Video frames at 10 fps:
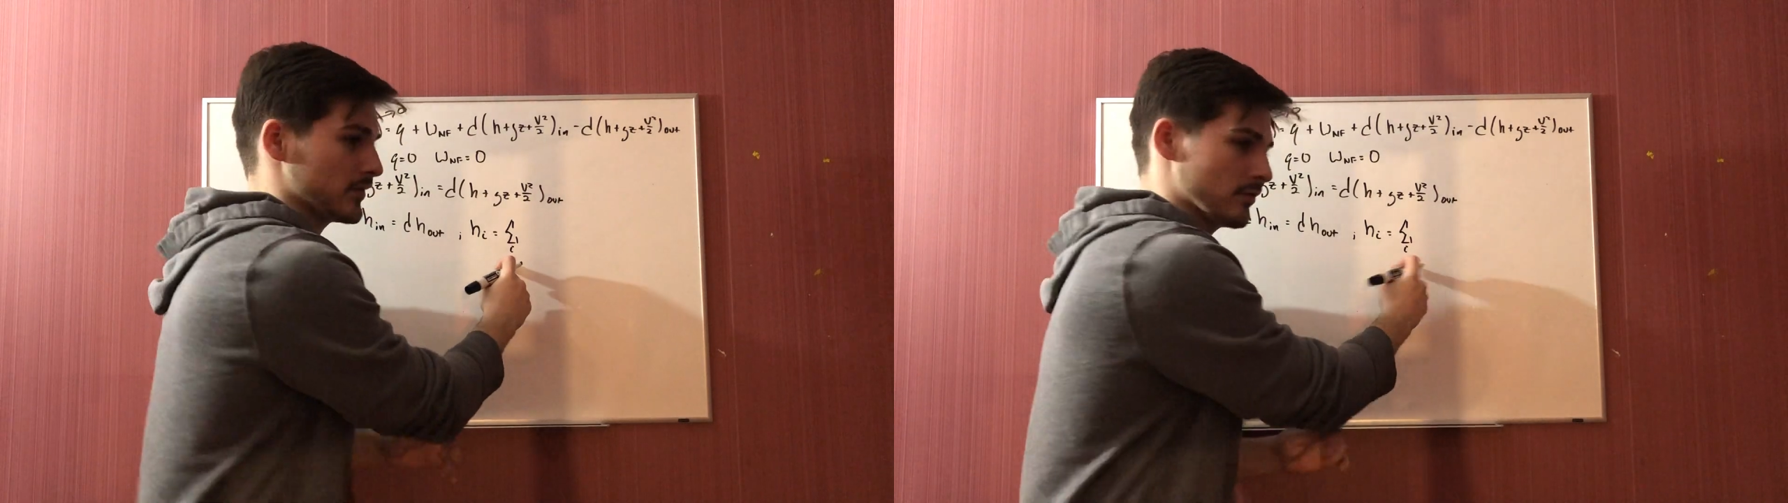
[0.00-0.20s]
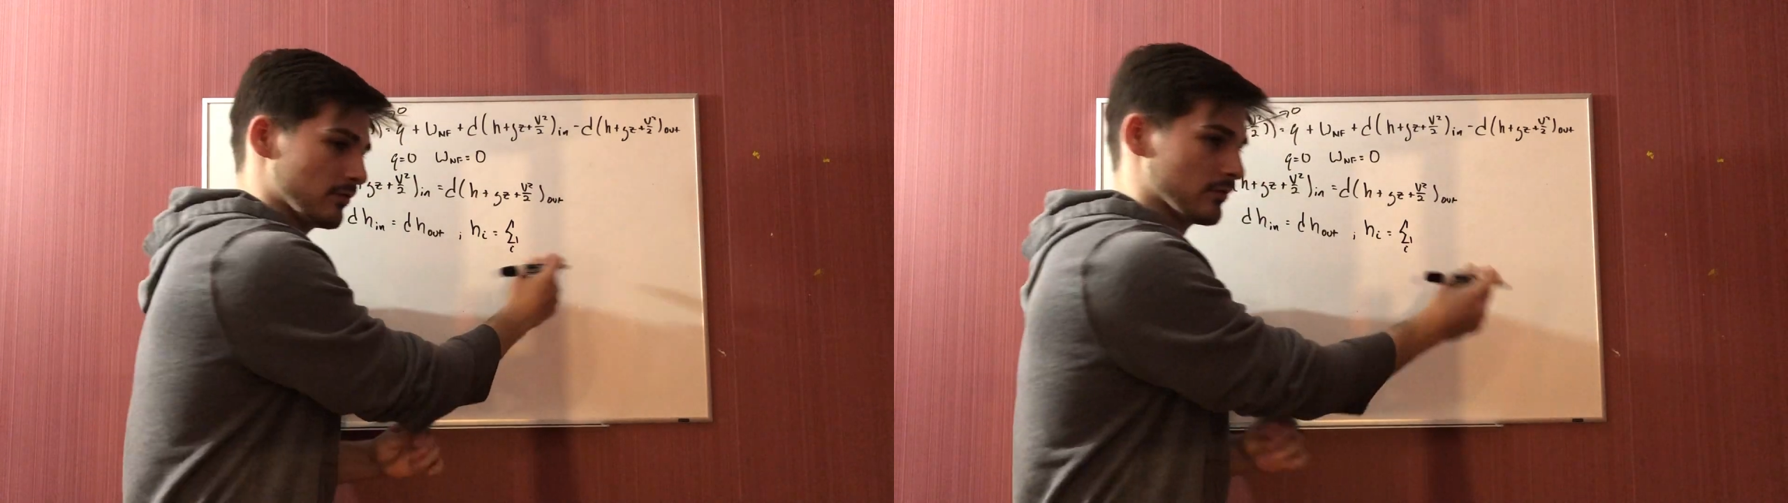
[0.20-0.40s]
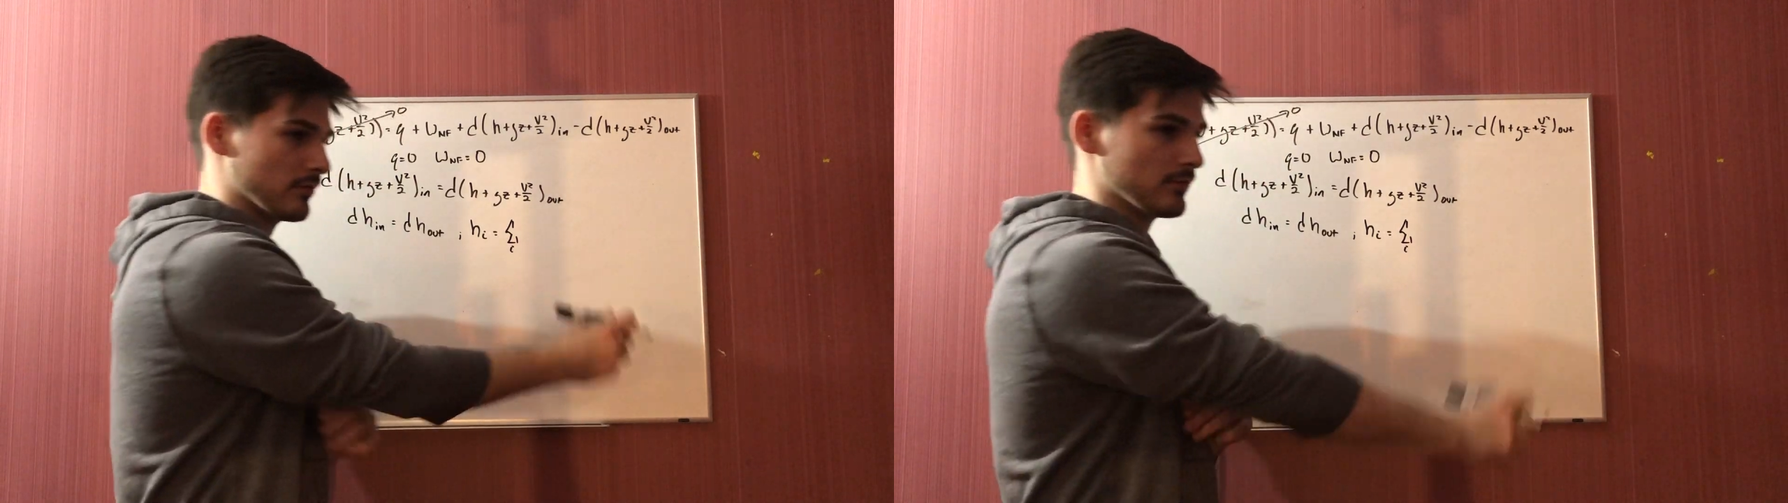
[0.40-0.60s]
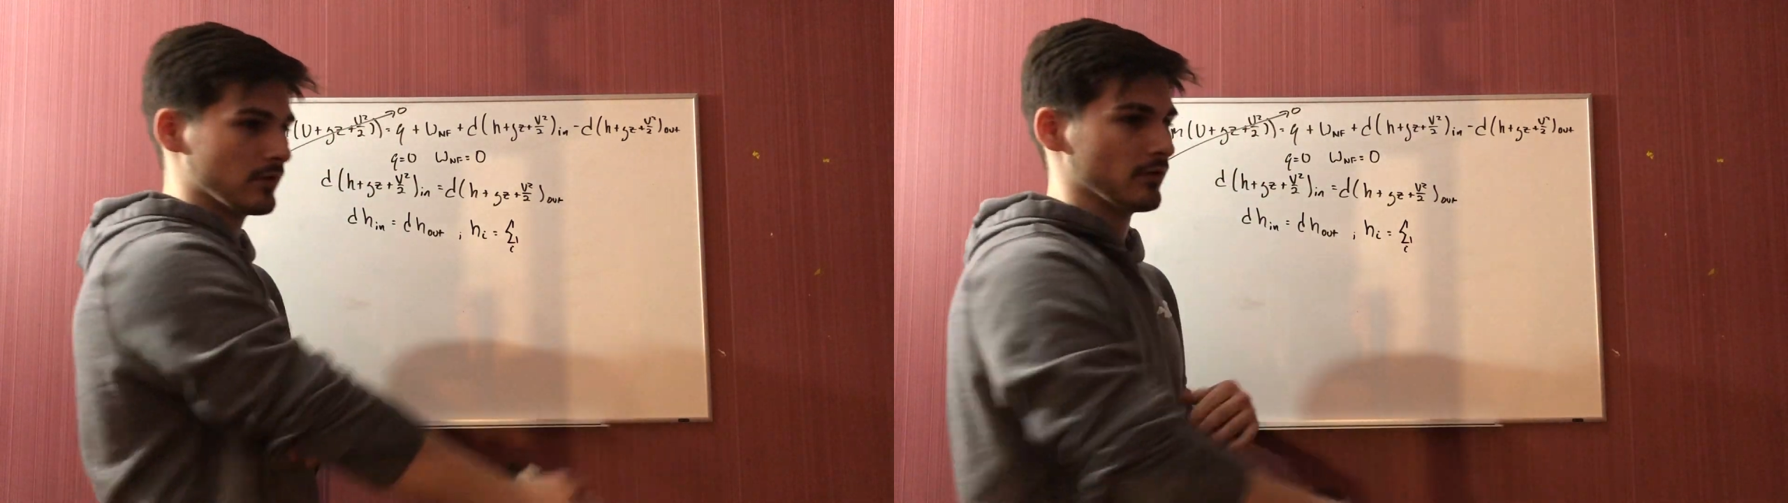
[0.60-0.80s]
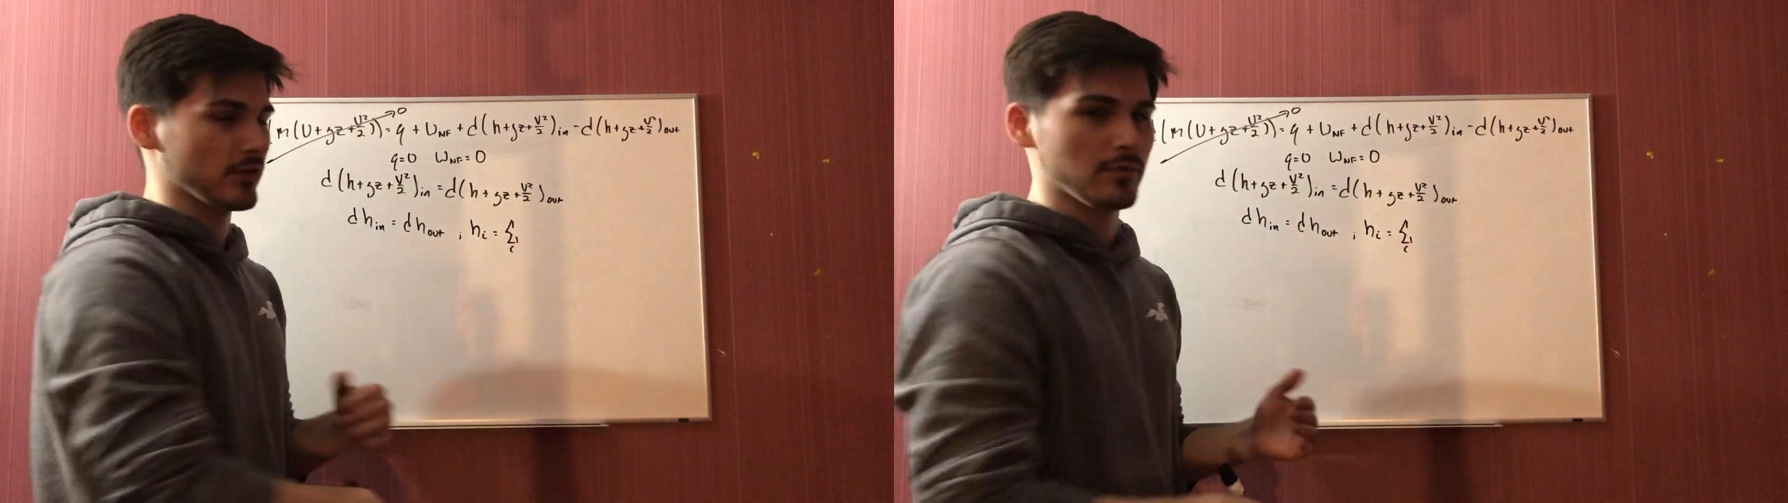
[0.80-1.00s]
So
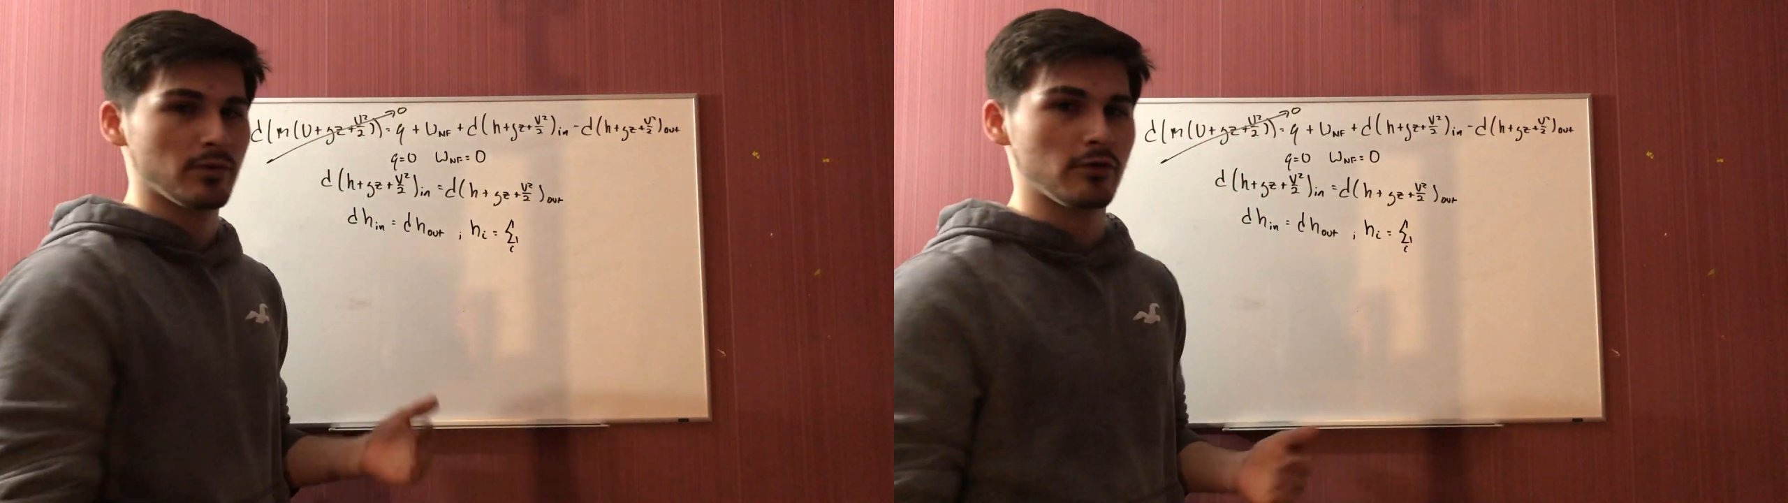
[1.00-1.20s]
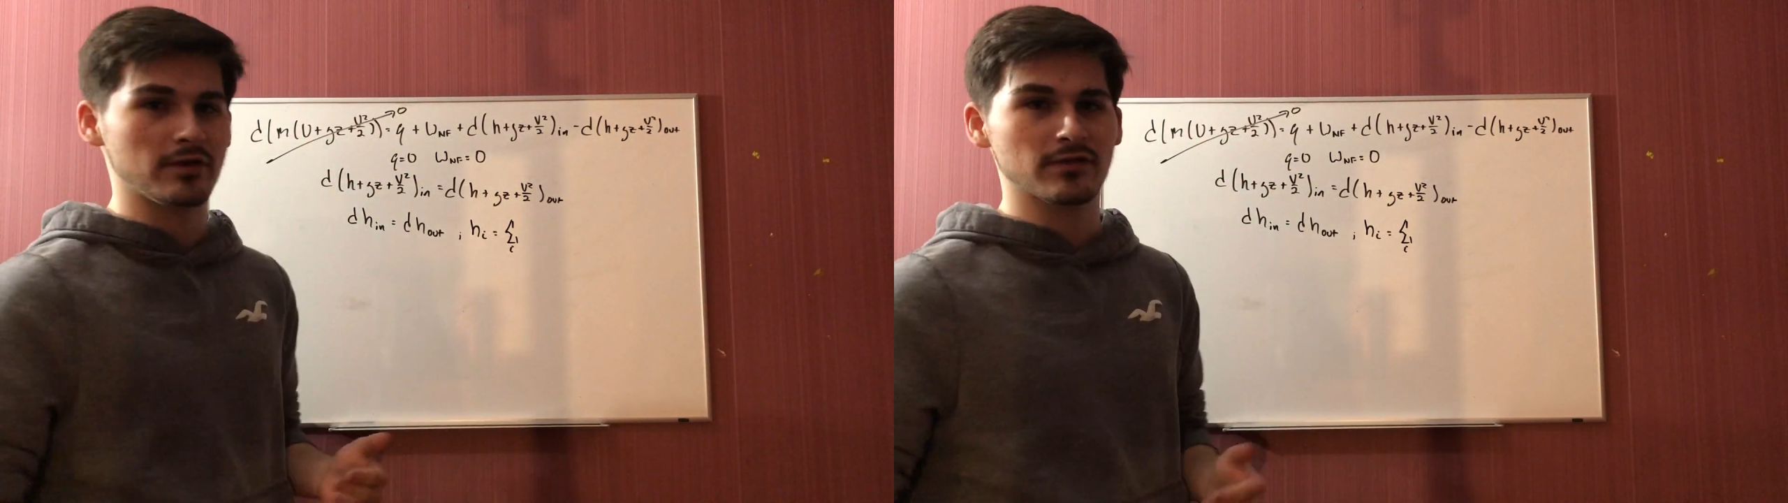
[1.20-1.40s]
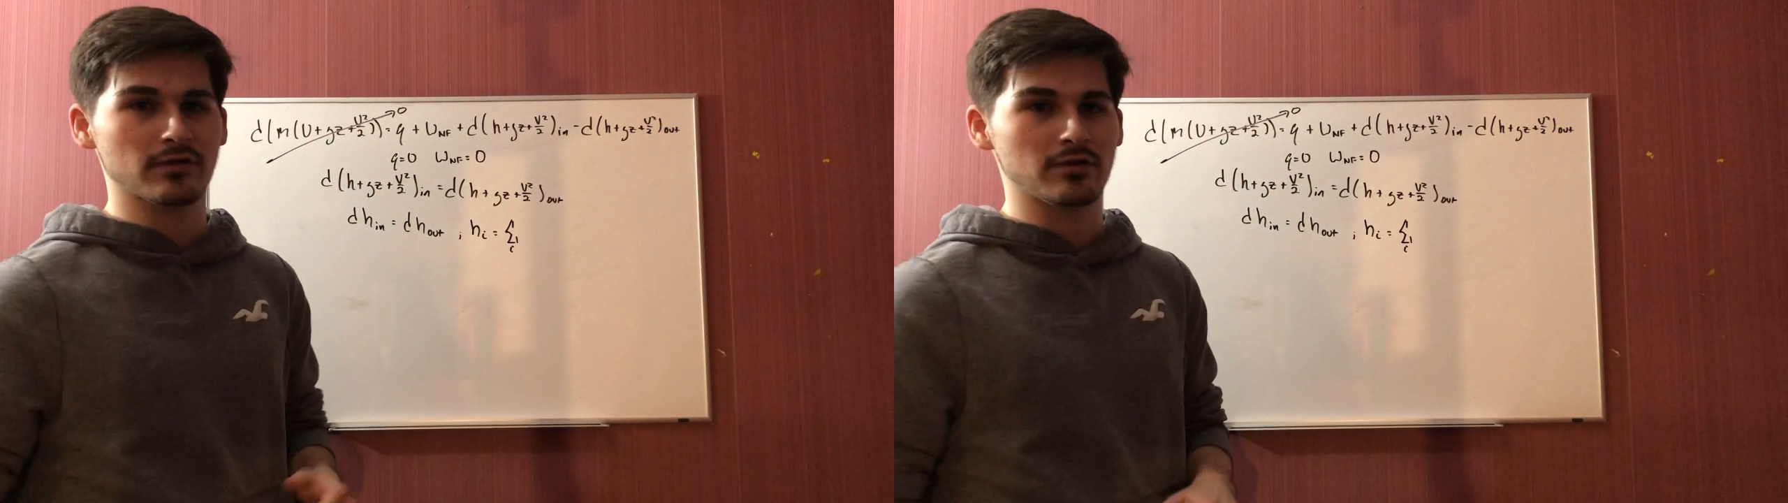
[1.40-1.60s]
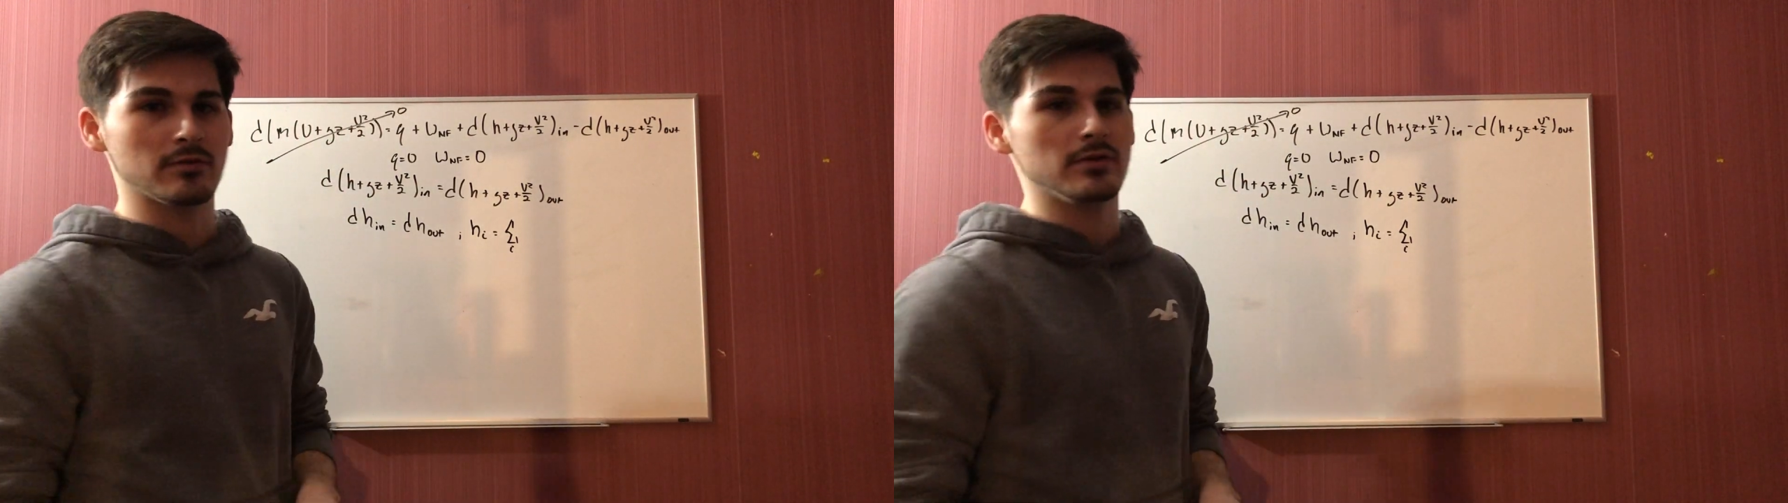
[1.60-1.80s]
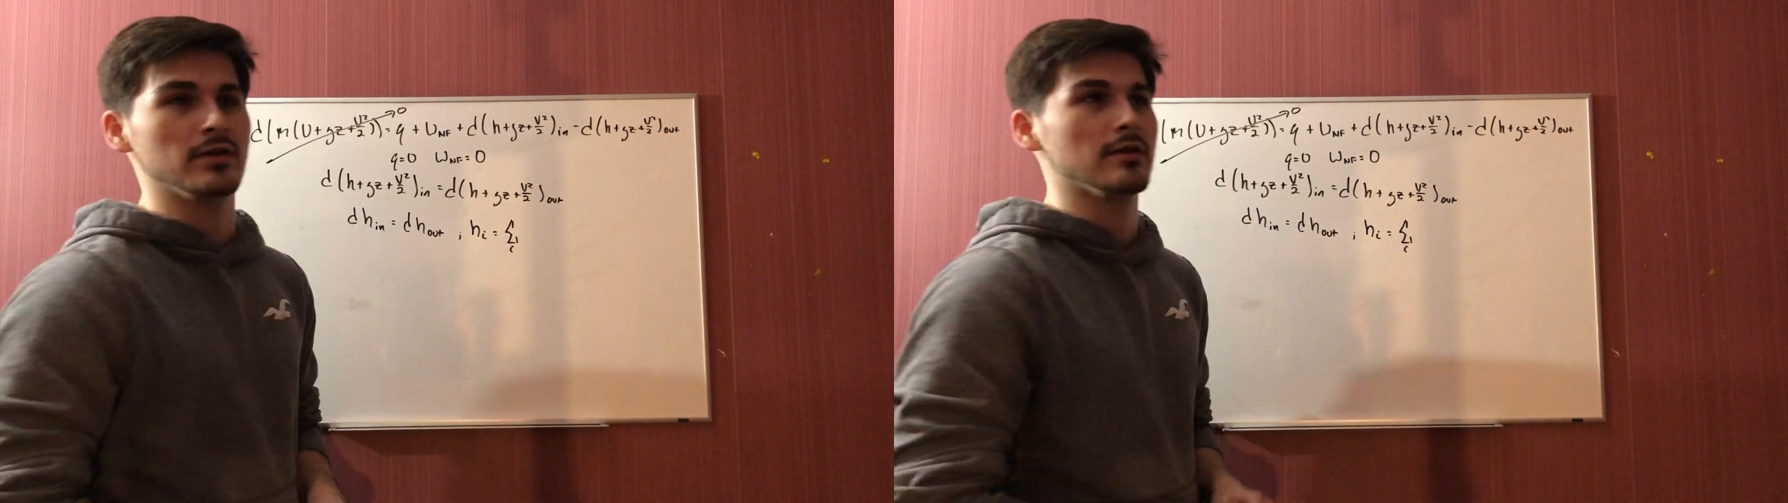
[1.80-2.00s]
the components are going to
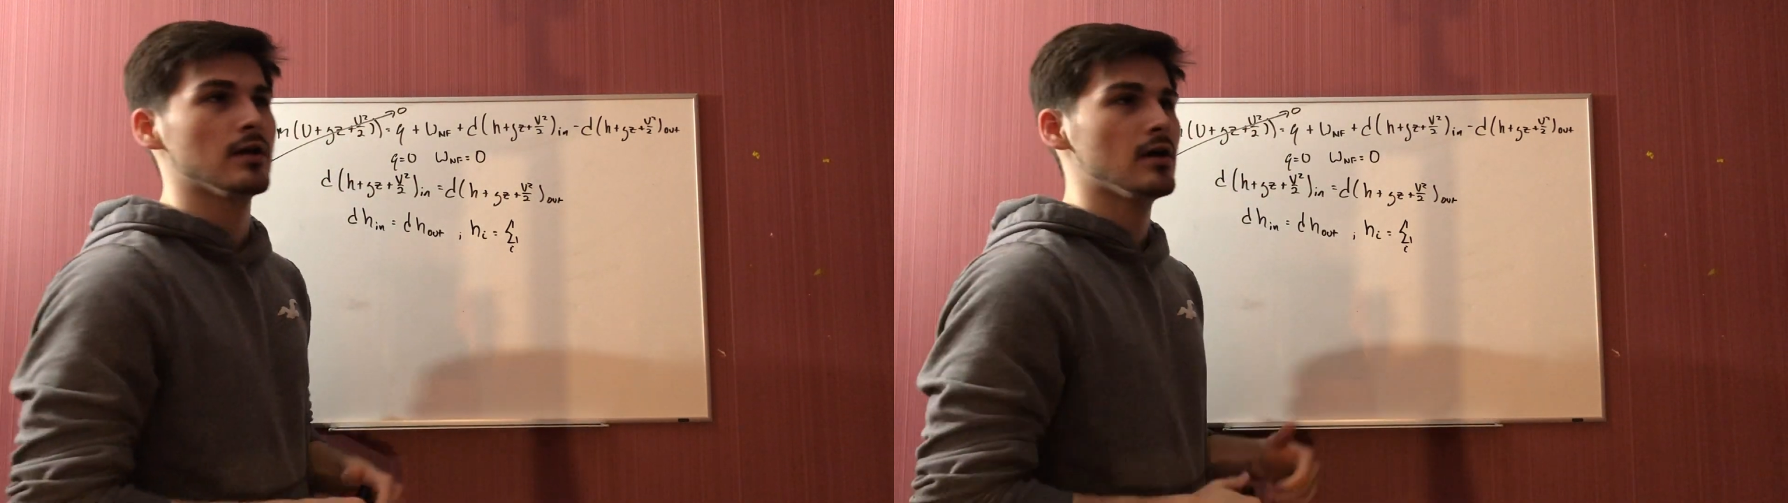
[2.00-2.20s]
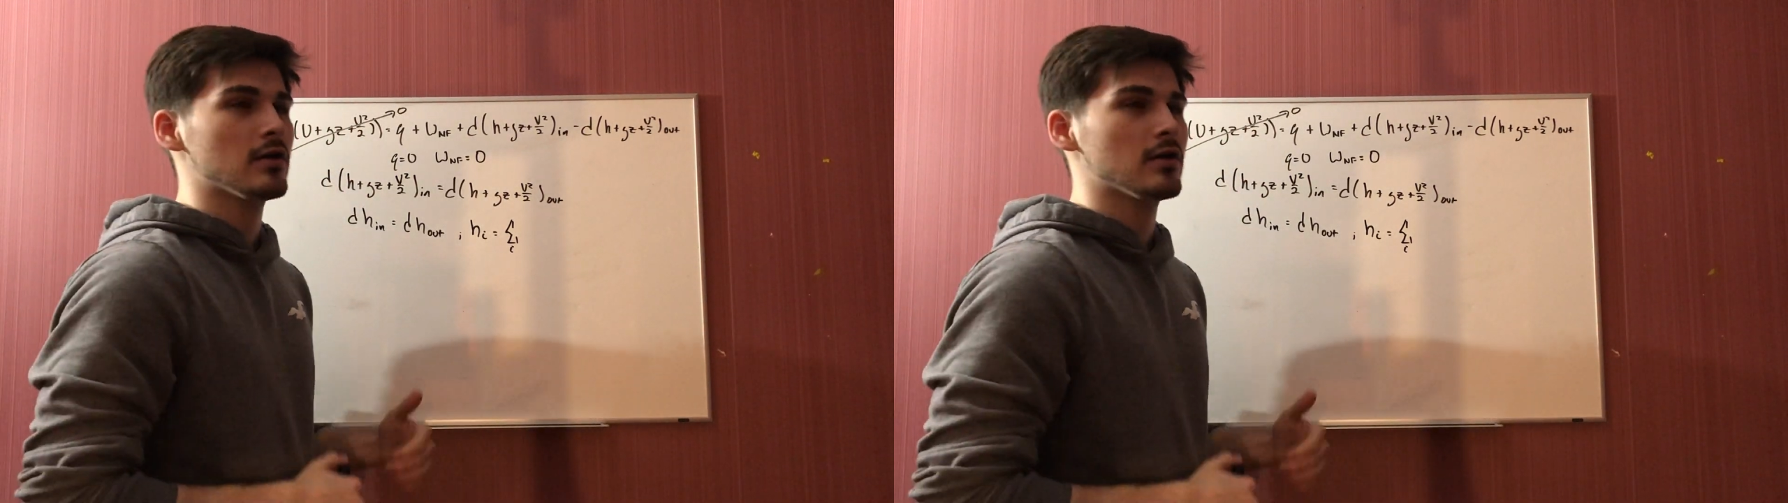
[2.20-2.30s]
be